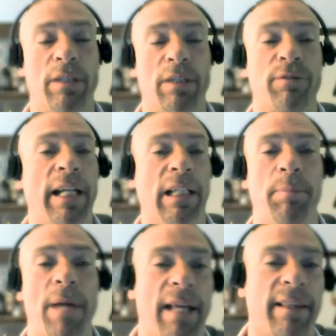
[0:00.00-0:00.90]
but it's
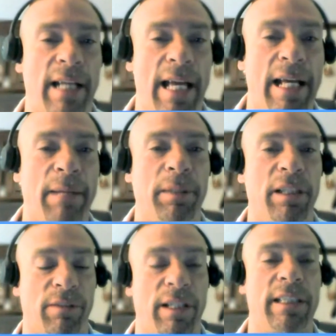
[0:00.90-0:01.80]
finding a path in the head
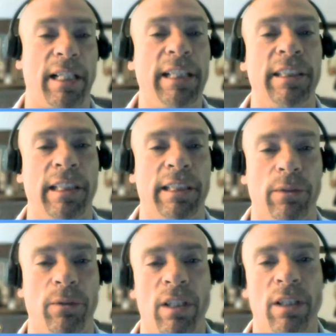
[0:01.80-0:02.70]
end because of
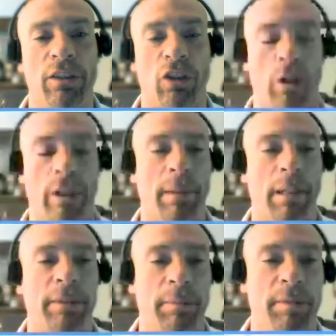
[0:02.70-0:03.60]
isolation issues
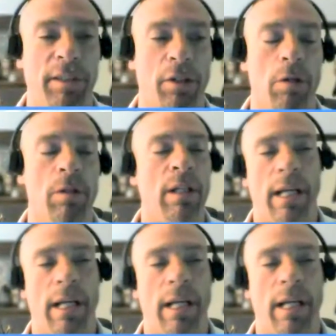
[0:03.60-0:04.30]
showing up on upstream 0.